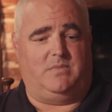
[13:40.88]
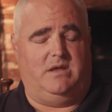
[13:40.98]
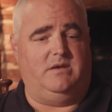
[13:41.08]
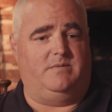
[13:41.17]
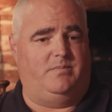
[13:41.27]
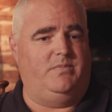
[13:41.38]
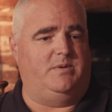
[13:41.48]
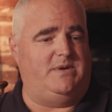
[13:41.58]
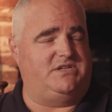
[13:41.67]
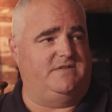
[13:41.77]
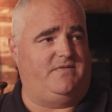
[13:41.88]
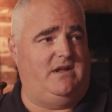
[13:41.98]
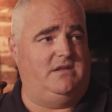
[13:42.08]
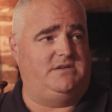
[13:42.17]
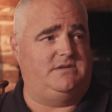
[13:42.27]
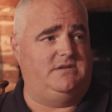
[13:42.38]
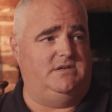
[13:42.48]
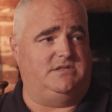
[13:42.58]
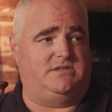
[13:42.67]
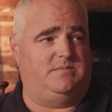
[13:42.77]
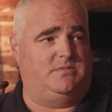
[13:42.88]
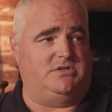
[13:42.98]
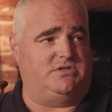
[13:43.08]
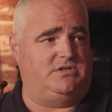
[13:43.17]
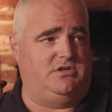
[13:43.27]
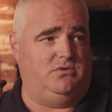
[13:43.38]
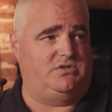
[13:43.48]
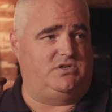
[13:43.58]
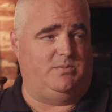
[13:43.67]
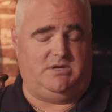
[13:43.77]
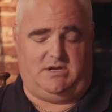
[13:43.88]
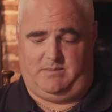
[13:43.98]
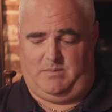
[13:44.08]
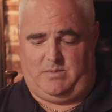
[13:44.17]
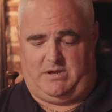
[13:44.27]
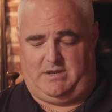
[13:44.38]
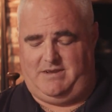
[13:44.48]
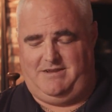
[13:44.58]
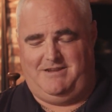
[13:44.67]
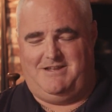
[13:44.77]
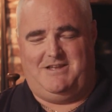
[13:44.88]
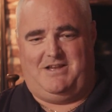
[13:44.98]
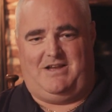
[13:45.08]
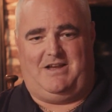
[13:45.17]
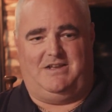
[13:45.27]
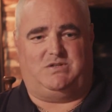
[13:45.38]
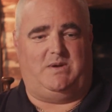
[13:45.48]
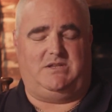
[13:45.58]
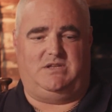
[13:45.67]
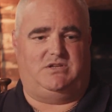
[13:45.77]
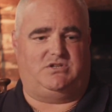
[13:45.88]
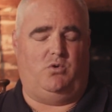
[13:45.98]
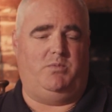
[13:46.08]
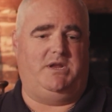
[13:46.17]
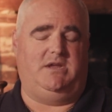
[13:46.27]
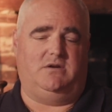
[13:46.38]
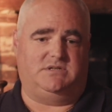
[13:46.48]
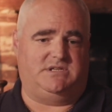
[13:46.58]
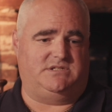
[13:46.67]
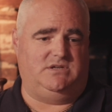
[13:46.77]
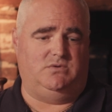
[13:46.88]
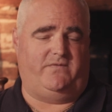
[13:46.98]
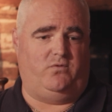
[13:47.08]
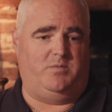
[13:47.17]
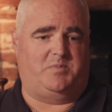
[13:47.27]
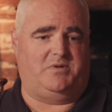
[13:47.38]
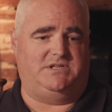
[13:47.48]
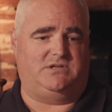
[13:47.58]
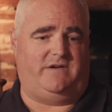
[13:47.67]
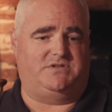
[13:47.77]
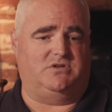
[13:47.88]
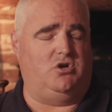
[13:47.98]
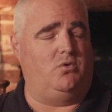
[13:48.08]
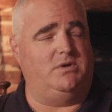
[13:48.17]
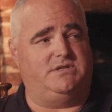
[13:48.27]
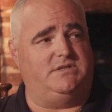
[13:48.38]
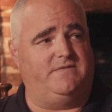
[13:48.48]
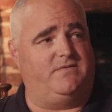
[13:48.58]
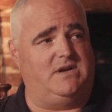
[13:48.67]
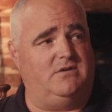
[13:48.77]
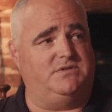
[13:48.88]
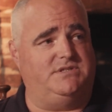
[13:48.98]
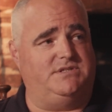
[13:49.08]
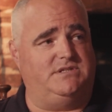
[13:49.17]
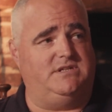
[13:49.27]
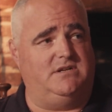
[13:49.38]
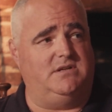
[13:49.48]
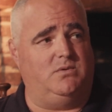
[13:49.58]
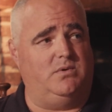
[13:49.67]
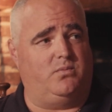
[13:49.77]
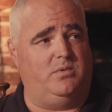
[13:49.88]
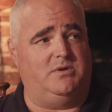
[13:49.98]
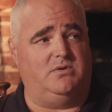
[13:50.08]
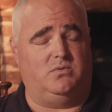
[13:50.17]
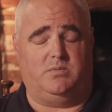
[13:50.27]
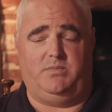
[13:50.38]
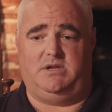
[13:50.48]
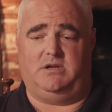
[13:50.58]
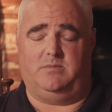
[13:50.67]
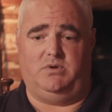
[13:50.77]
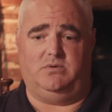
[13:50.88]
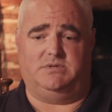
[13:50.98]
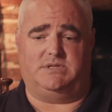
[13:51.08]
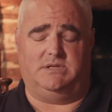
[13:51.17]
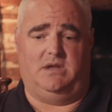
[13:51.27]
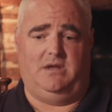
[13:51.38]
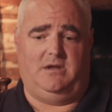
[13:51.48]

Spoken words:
And domestic violence is just huge to me. I spent so many years as a uniformed police officer going to different houses and dealing with women who were being abused. And